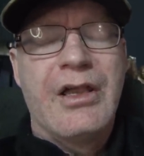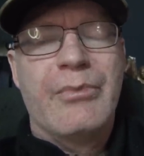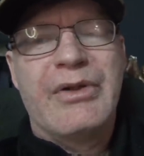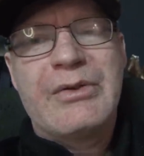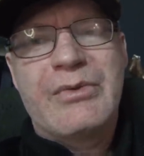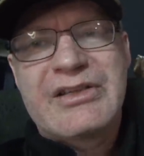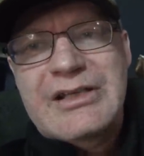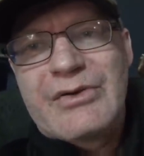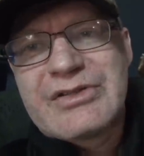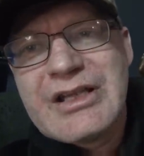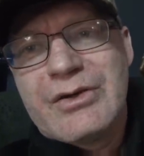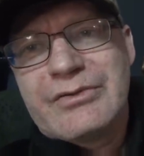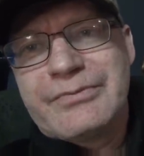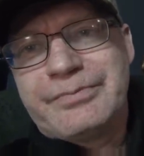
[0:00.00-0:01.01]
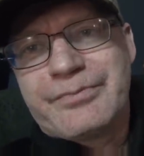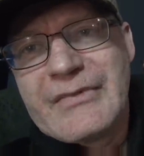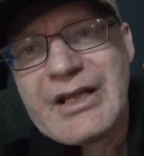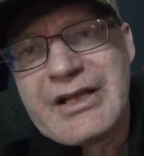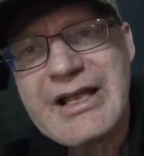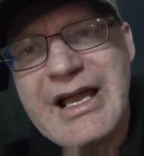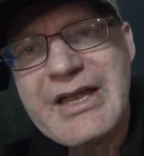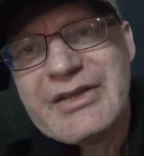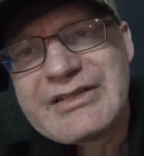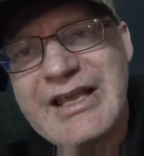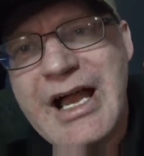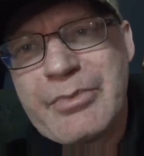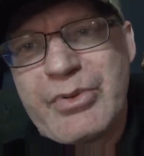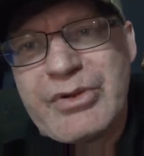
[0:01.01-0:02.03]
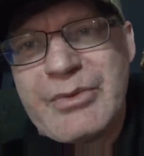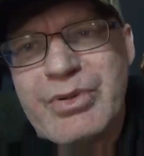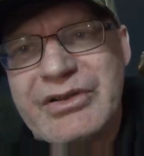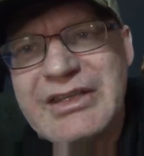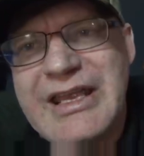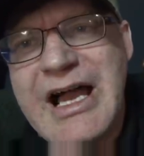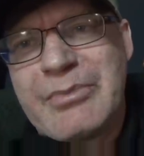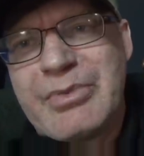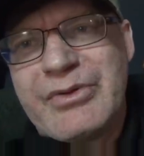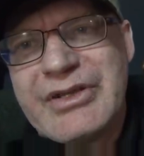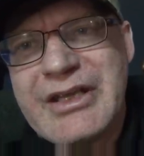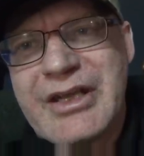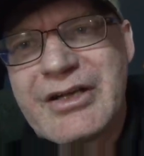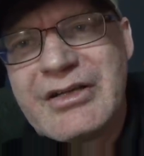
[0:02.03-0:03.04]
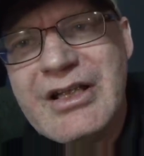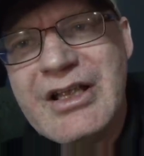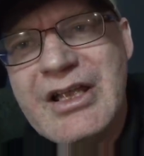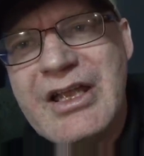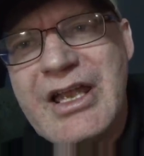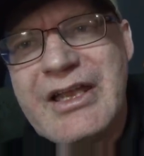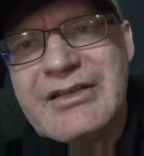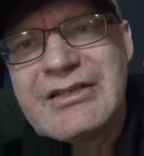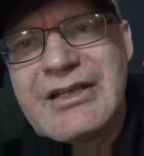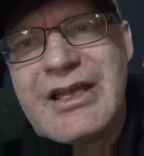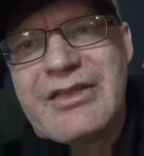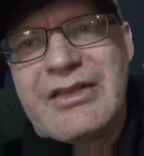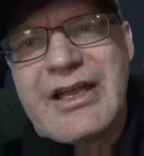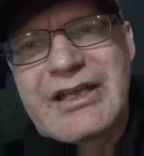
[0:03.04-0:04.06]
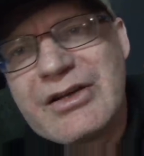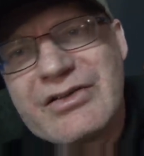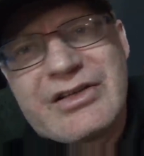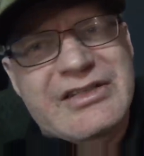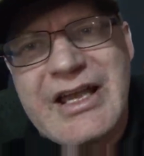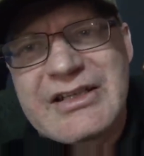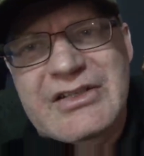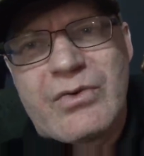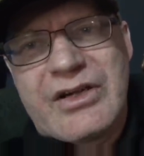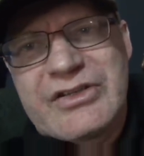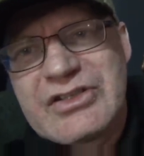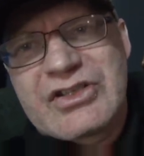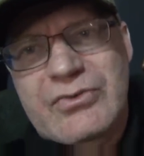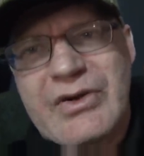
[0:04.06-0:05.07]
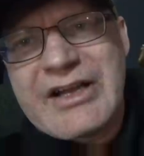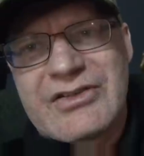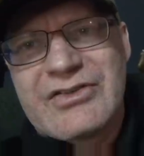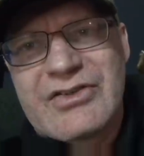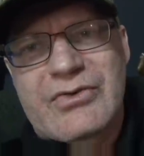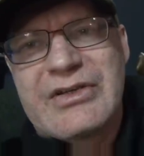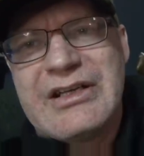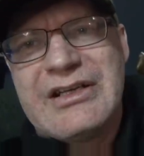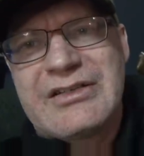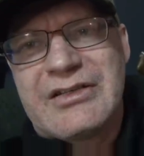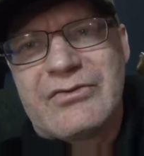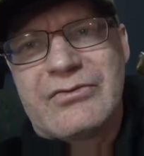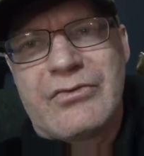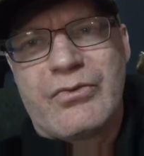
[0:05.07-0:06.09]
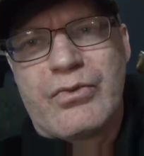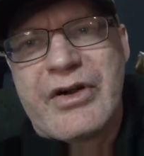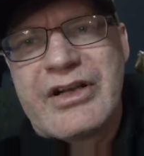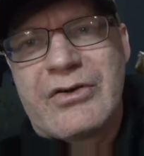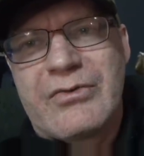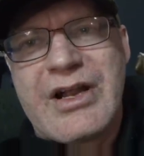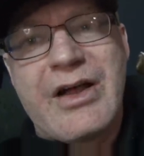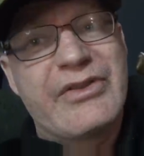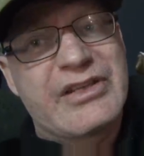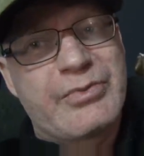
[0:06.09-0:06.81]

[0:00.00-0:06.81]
But anyways, I was out and I had this apple and I put the apple in the air and, and I could hear the Sasquatch scratching trees and, and, running around.